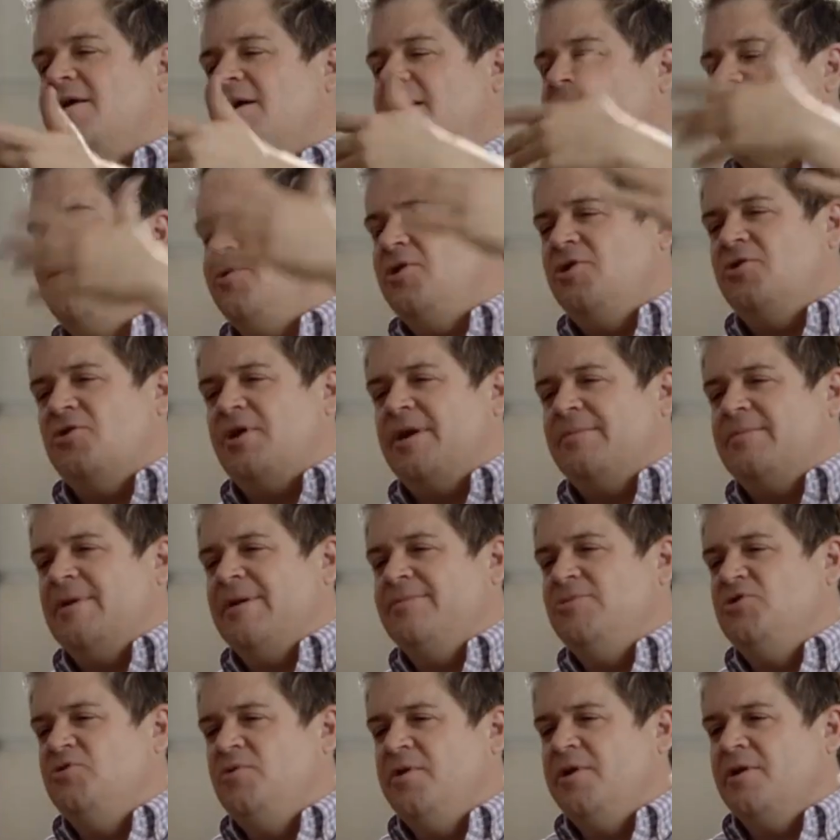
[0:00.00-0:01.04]
I'm
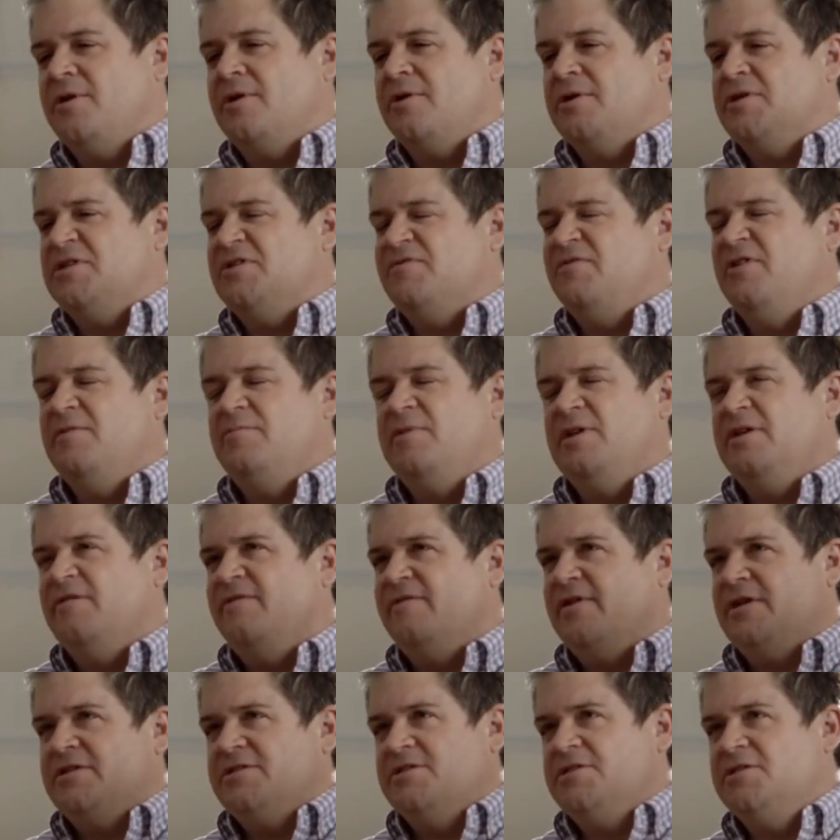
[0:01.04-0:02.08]
doing RSVP
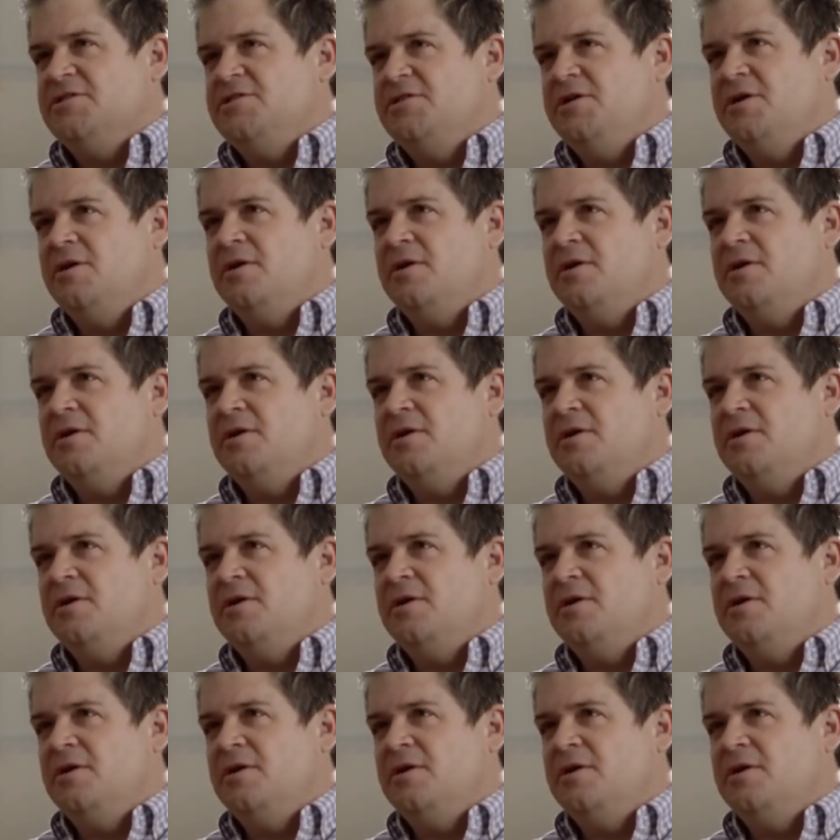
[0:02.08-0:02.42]
Fest this